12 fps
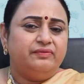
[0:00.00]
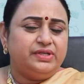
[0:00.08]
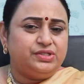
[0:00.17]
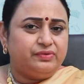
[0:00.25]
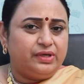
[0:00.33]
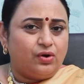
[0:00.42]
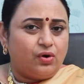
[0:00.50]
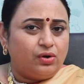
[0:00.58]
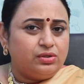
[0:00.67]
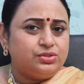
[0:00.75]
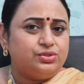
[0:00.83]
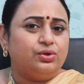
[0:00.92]
which will
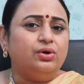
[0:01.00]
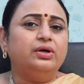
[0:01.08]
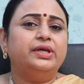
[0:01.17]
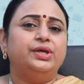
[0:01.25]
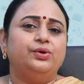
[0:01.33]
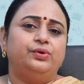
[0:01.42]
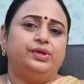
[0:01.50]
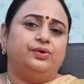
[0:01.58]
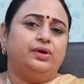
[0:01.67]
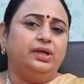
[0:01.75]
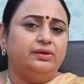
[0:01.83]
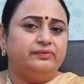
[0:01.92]
also cure
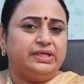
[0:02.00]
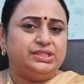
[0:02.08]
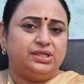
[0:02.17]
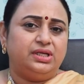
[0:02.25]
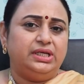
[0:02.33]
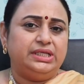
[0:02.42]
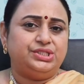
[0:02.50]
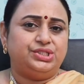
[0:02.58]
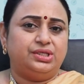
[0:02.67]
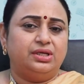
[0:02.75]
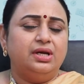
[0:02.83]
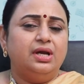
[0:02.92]
your vaginal
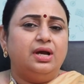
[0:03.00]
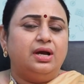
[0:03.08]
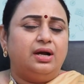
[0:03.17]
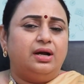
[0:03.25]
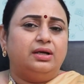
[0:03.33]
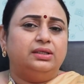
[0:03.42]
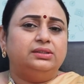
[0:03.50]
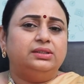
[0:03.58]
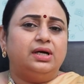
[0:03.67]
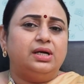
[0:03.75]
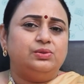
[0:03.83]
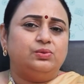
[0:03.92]
itching.
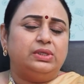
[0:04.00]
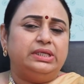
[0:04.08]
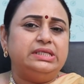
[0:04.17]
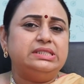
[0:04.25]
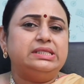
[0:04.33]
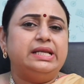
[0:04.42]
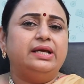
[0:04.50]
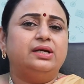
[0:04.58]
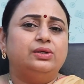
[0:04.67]
Third one is like